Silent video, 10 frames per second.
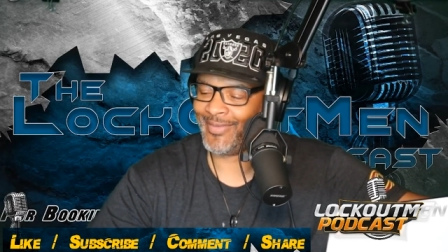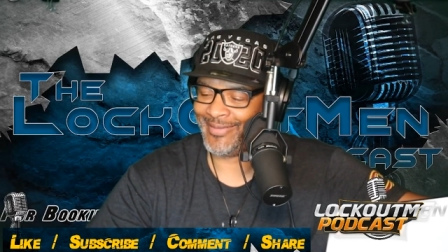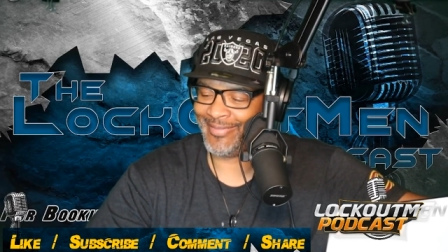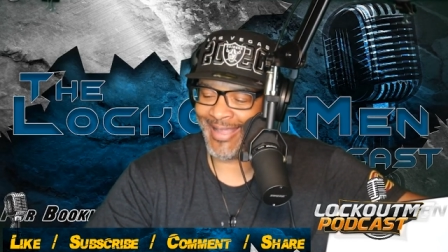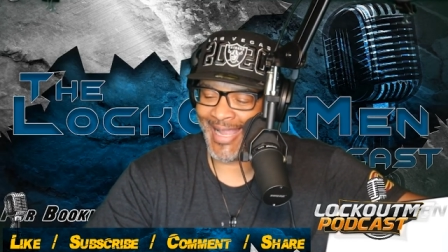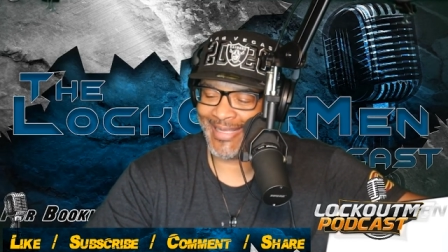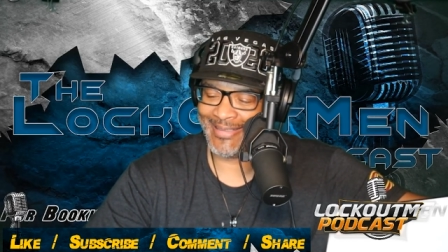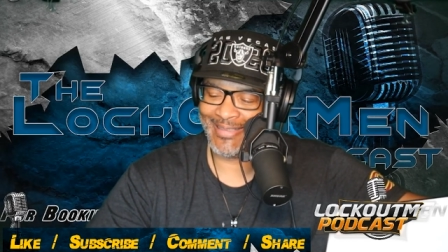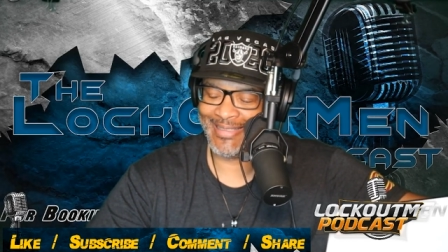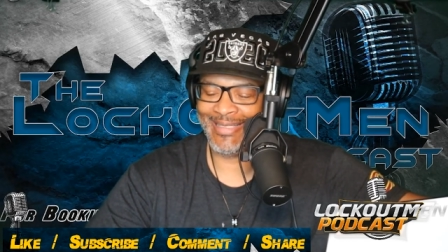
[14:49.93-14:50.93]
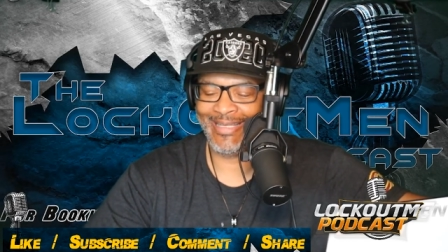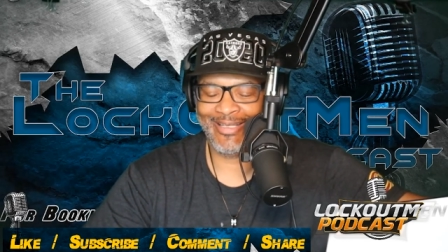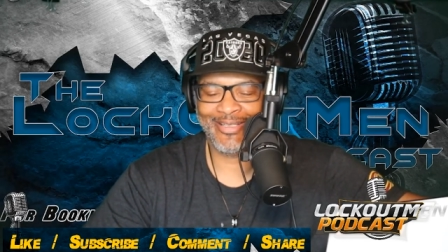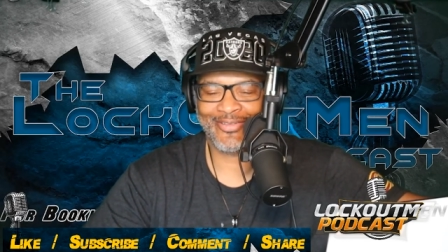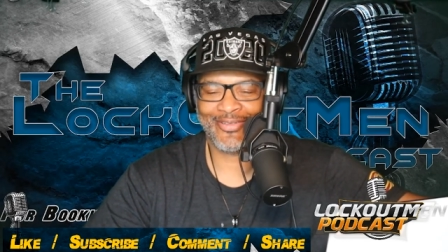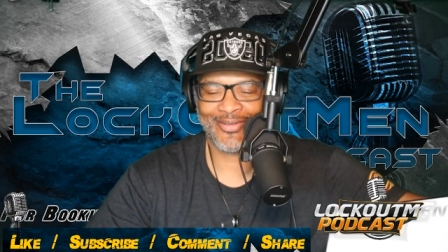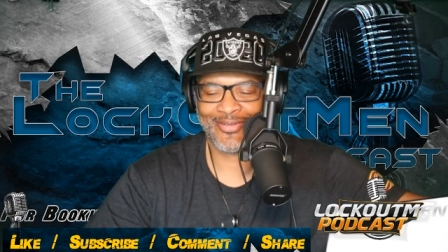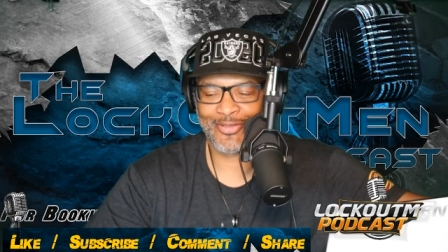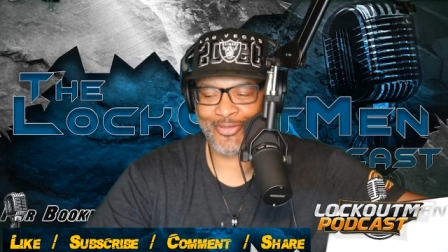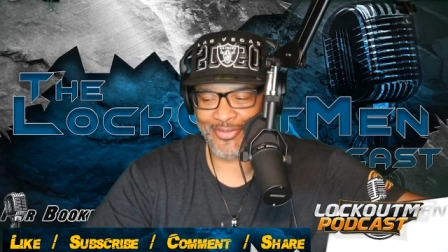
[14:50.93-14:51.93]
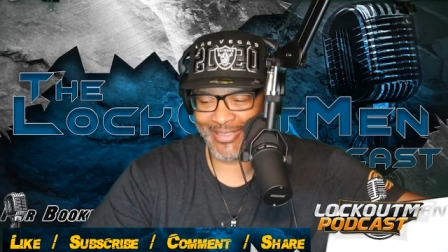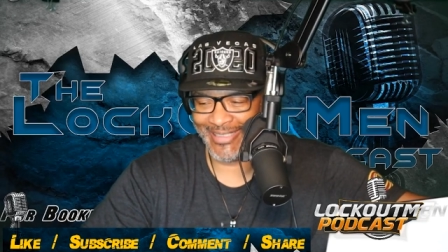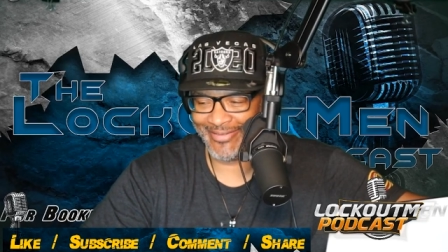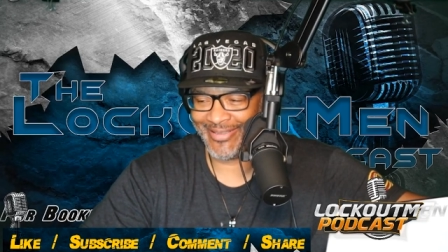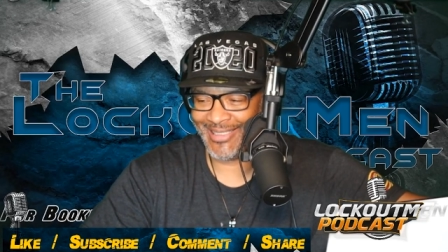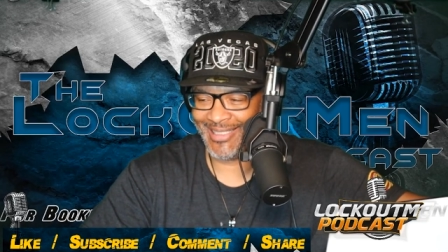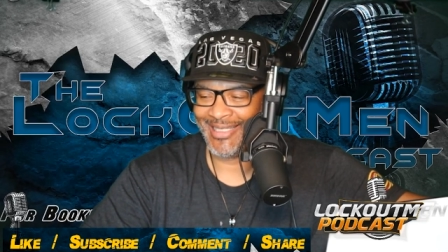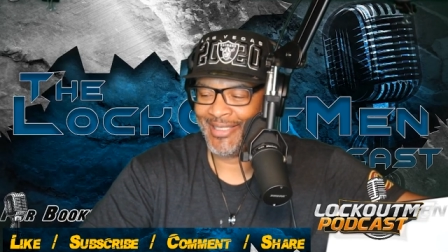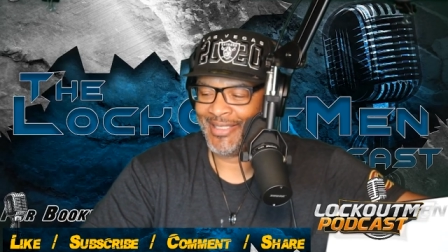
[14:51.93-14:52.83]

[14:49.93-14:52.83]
That is crazy.